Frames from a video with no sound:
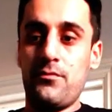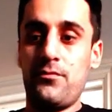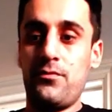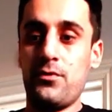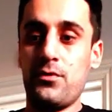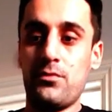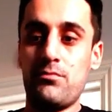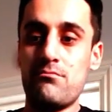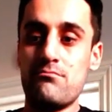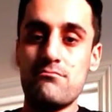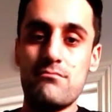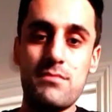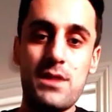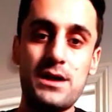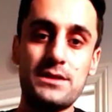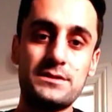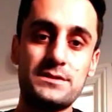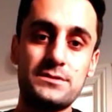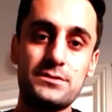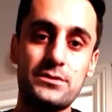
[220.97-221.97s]
for
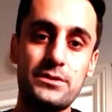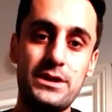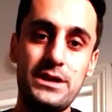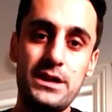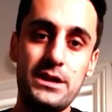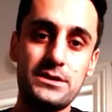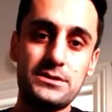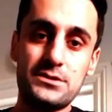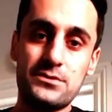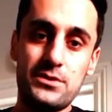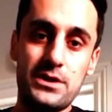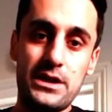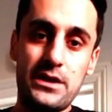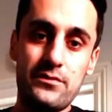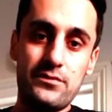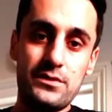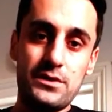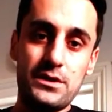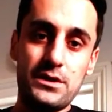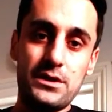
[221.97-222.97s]
months or years or
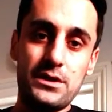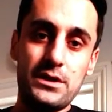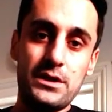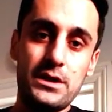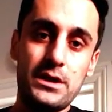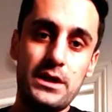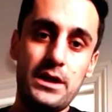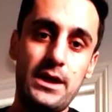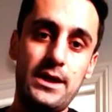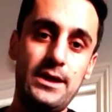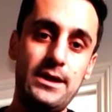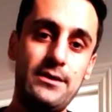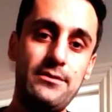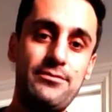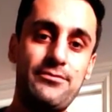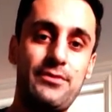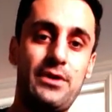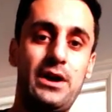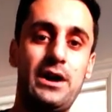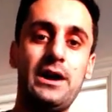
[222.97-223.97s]
whatever
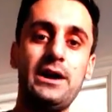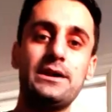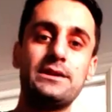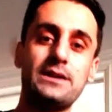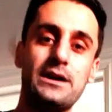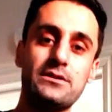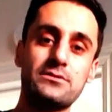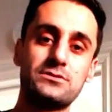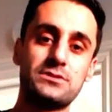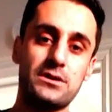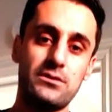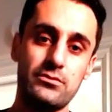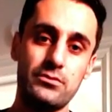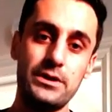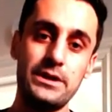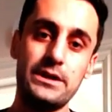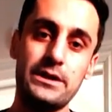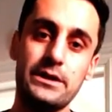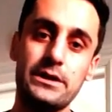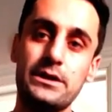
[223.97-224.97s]
if i announce a
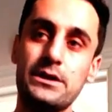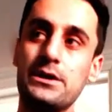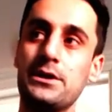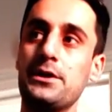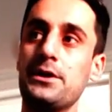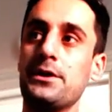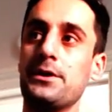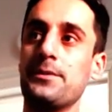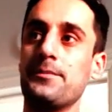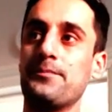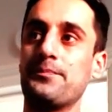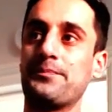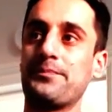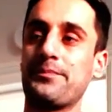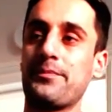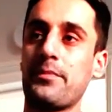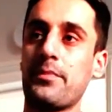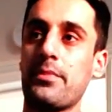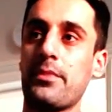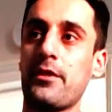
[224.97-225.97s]
winner
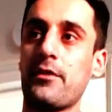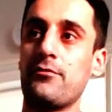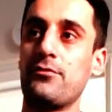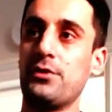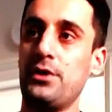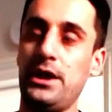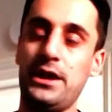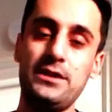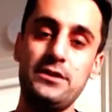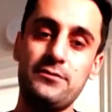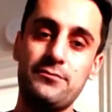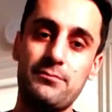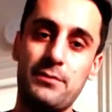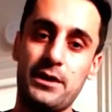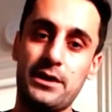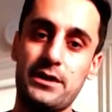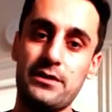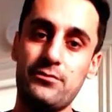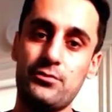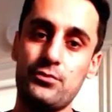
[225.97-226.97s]
for any of
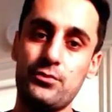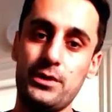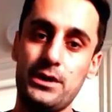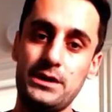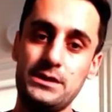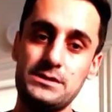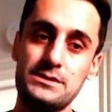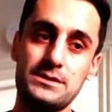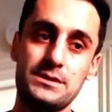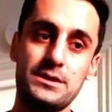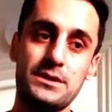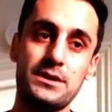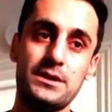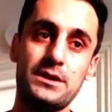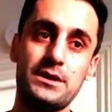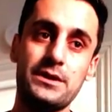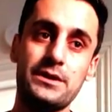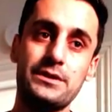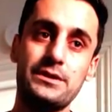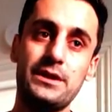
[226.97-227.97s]
my giveaways
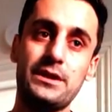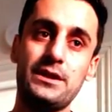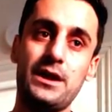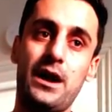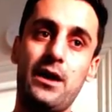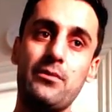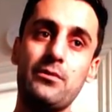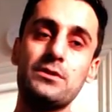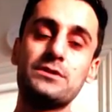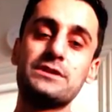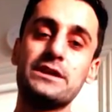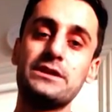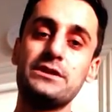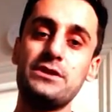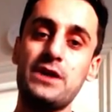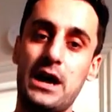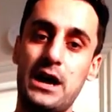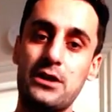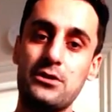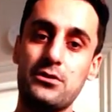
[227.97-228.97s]
then I will tell
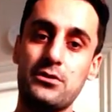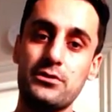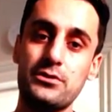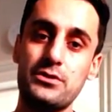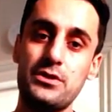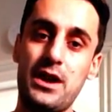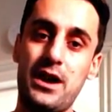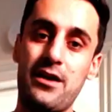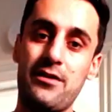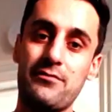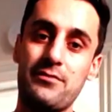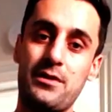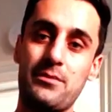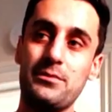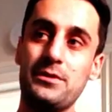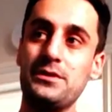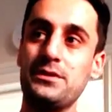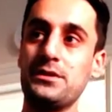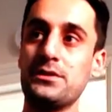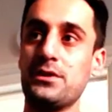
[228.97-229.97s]
you how long you have. I
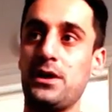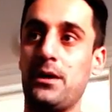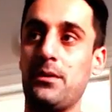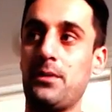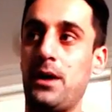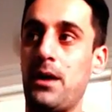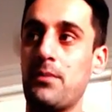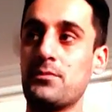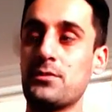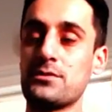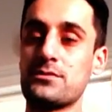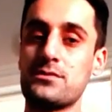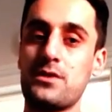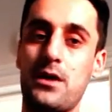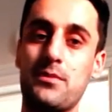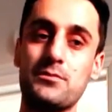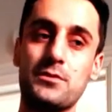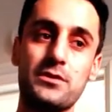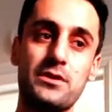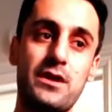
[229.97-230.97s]
mean, you know, I'm not
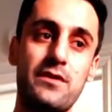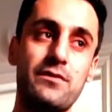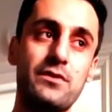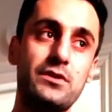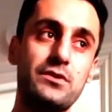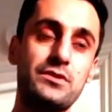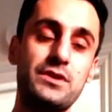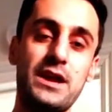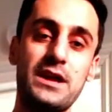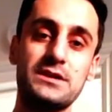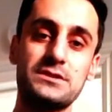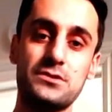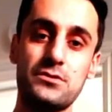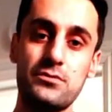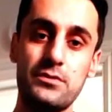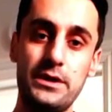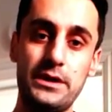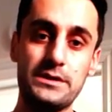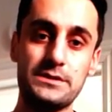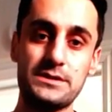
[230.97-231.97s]
I'm not giving you days or
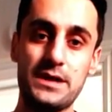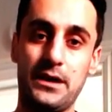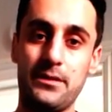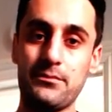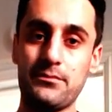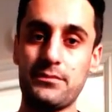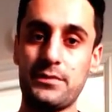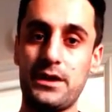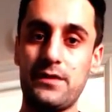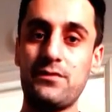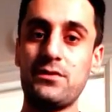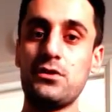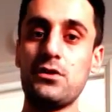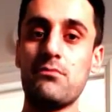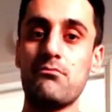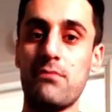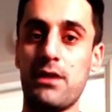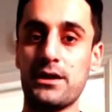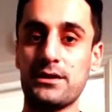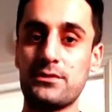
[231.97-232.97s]
weeks. I'm giving you
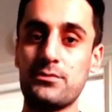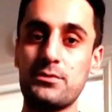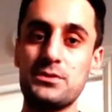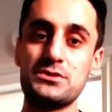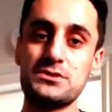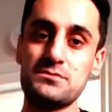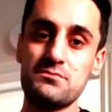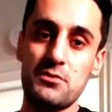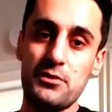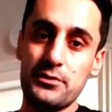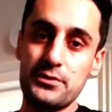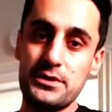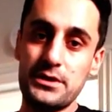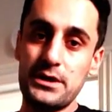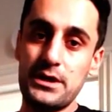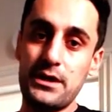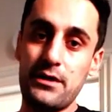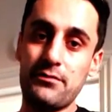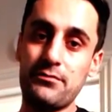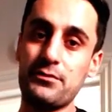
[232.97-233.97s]
a month, which is more than
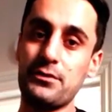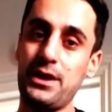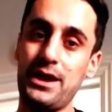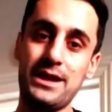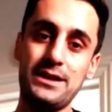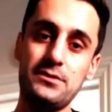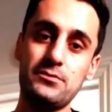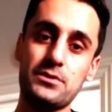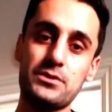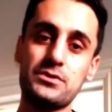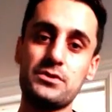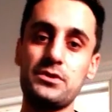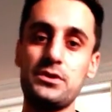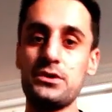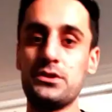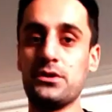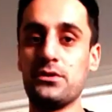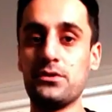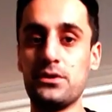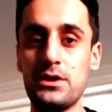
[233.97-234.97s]
enough for anyone to
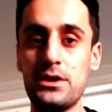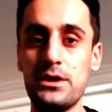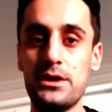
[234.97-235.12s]
you know